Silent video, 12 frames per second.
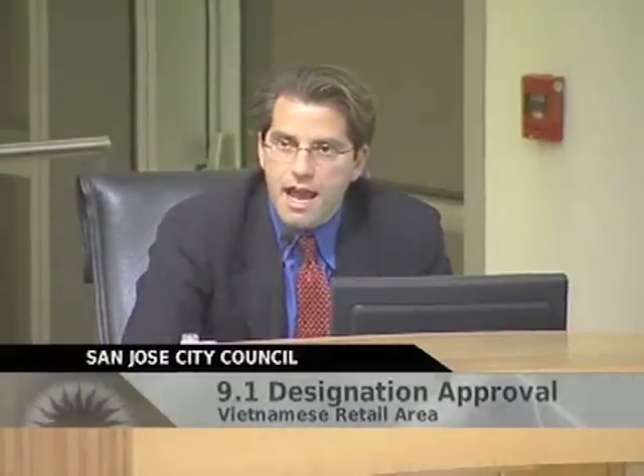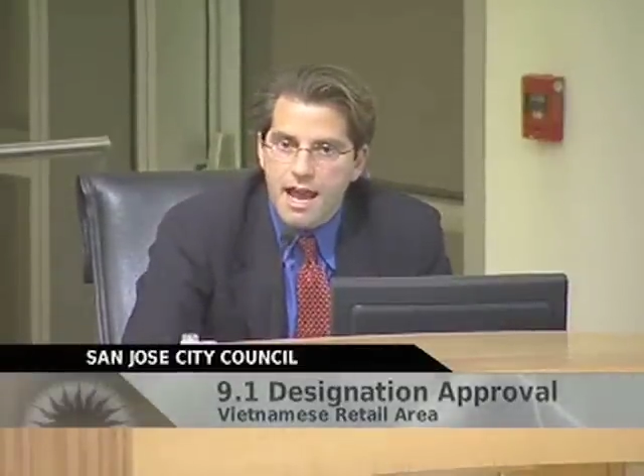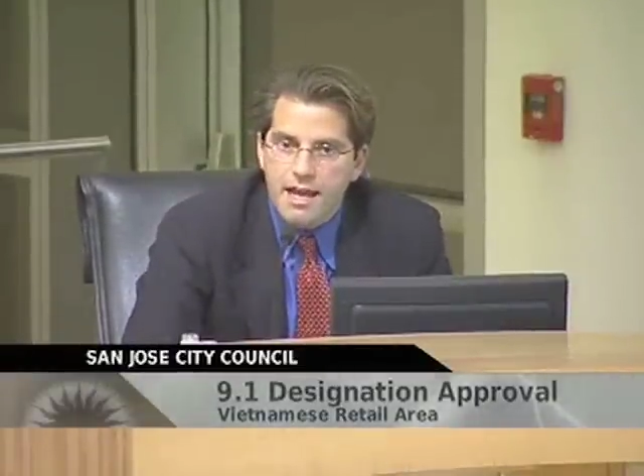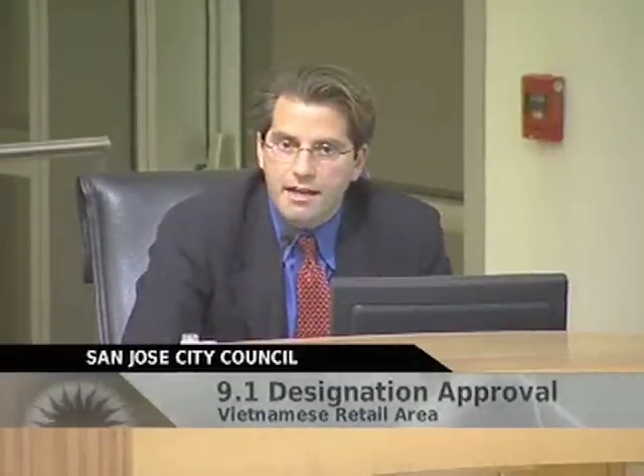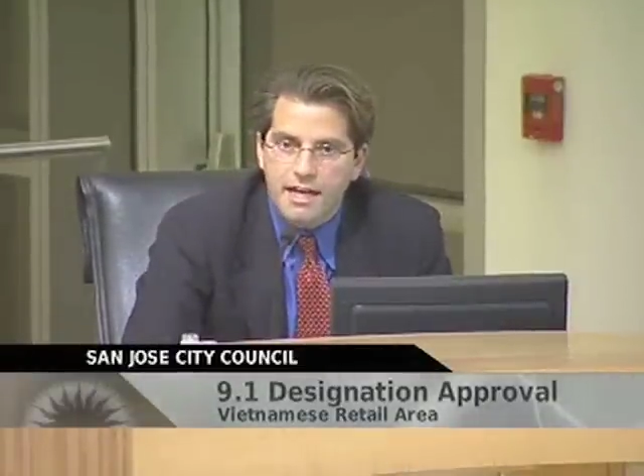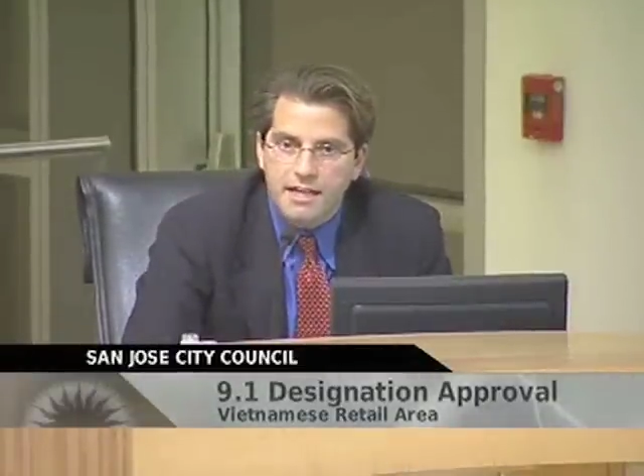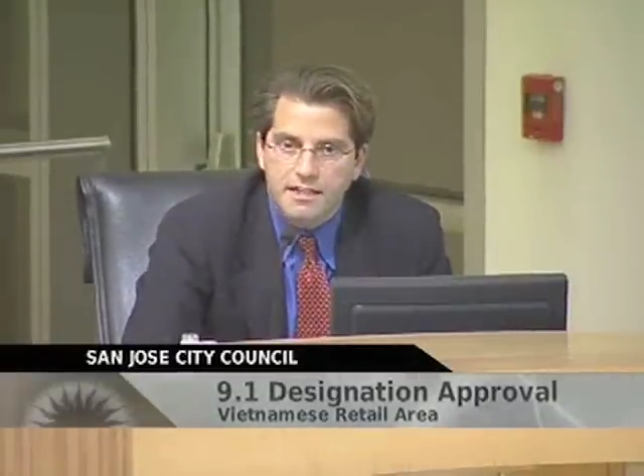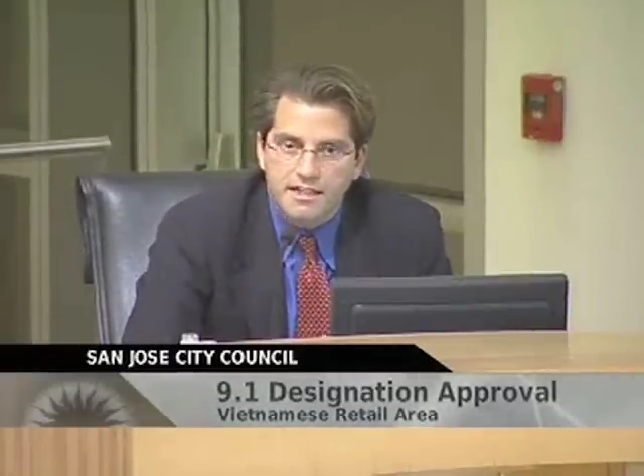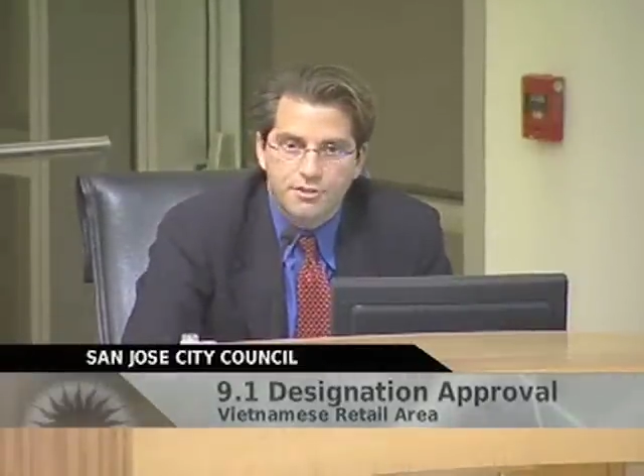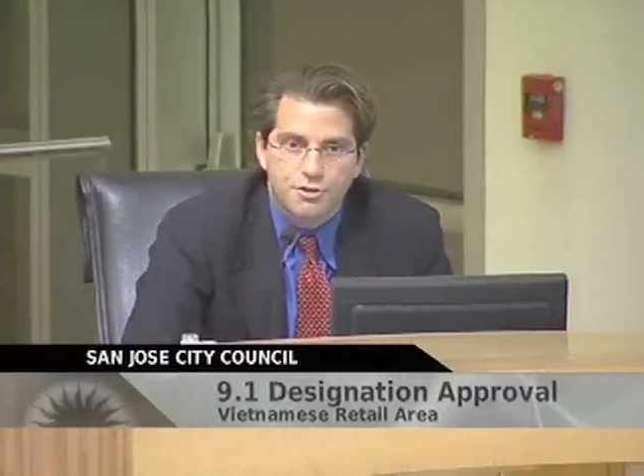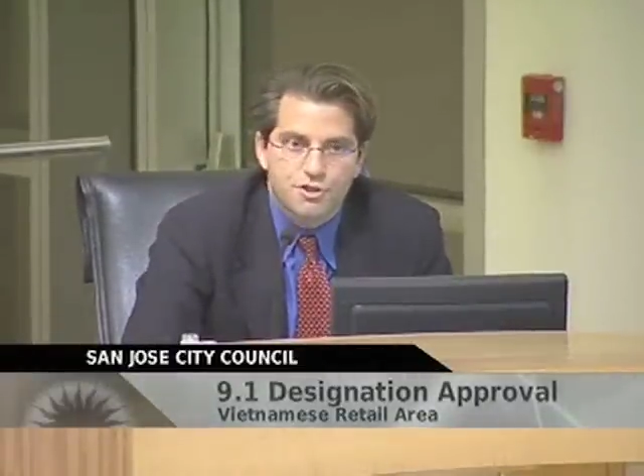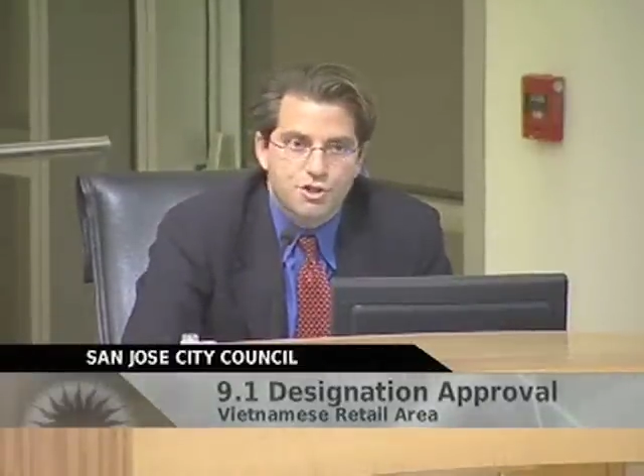and I can
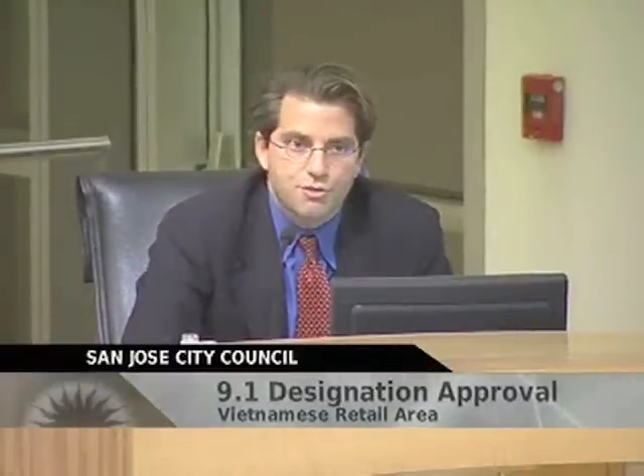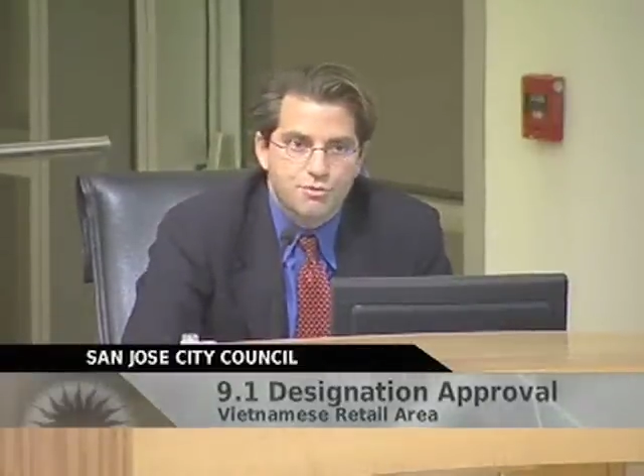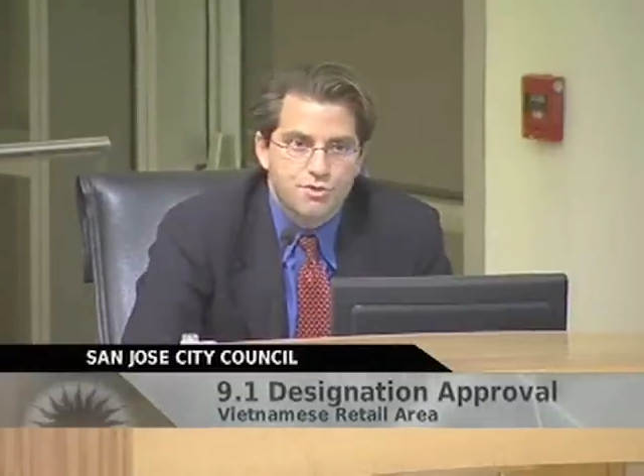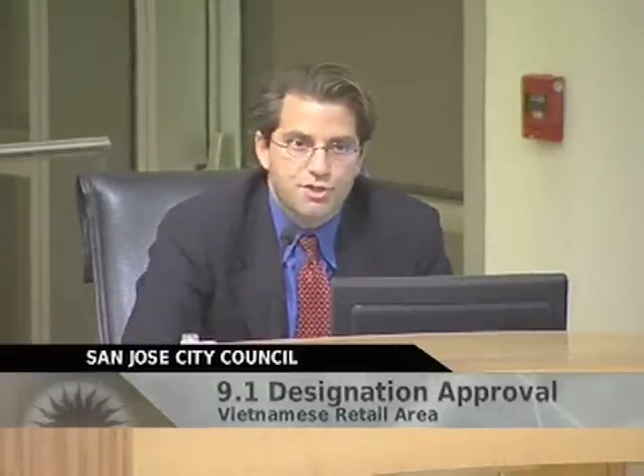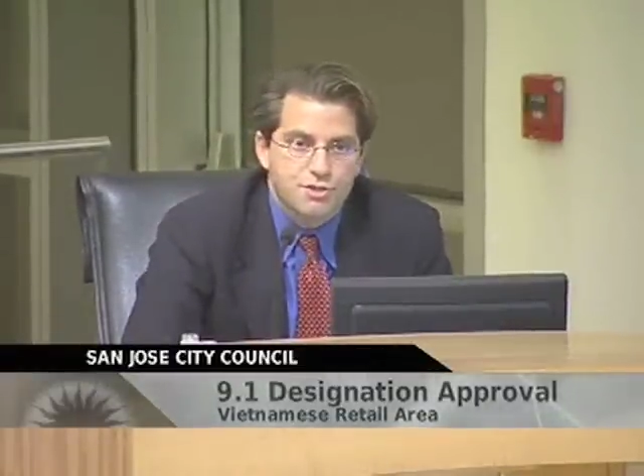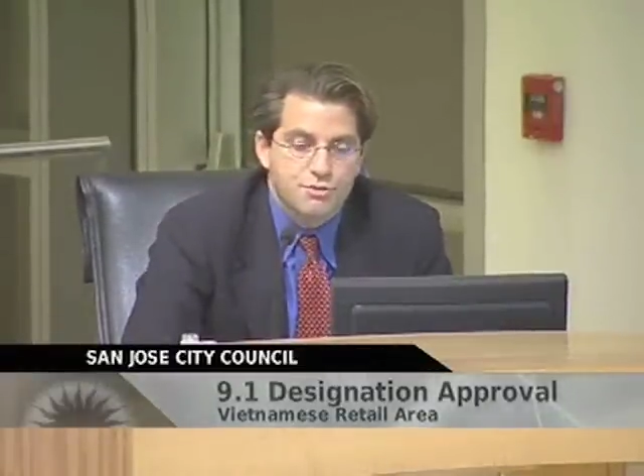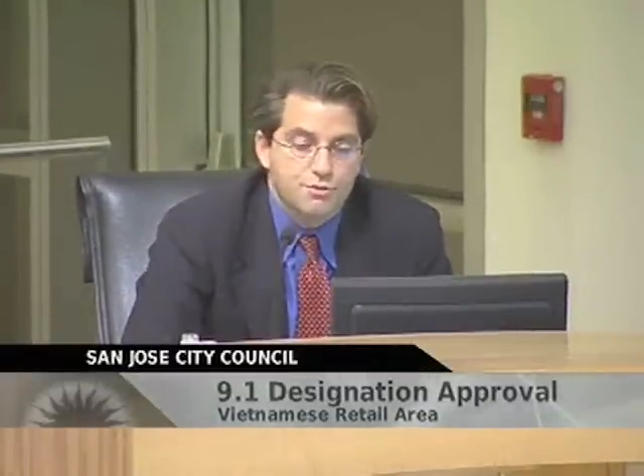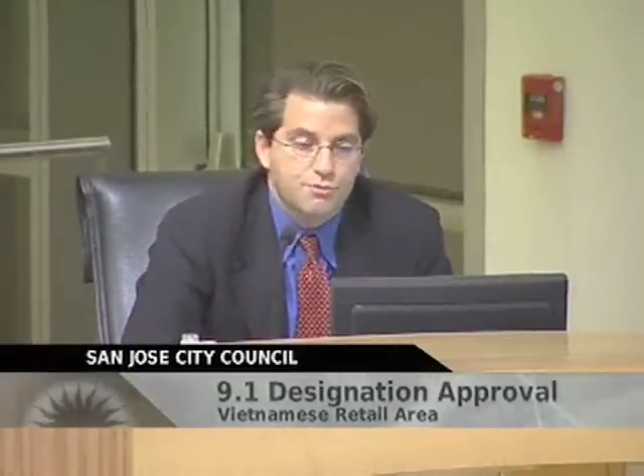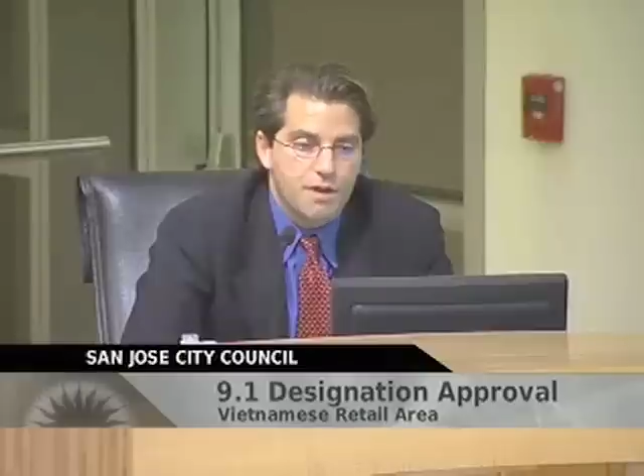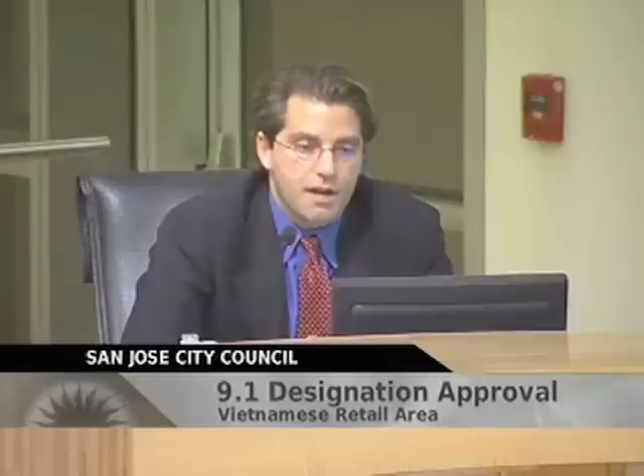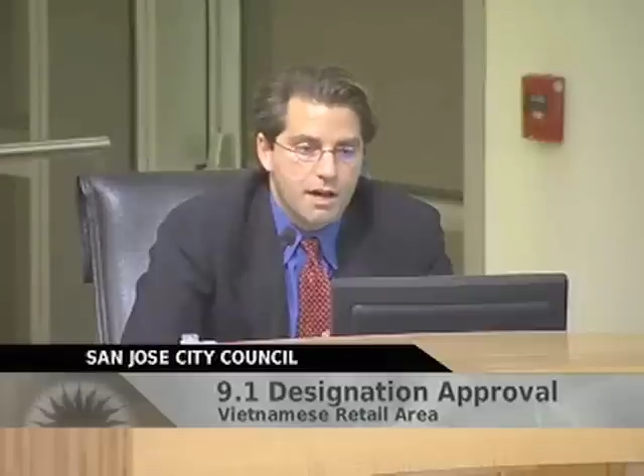either choose to